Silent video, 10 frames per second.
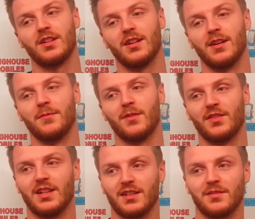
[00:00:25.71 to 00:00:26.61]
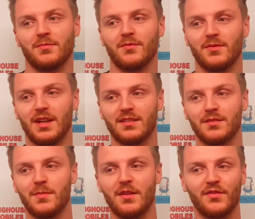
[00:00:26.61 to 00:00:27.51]
I think that's the
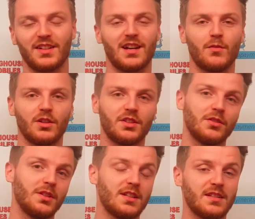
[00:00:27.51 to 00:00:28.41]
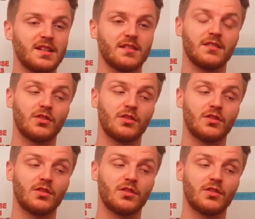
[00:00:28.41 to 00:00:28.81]
main thing that I wanted to do this season,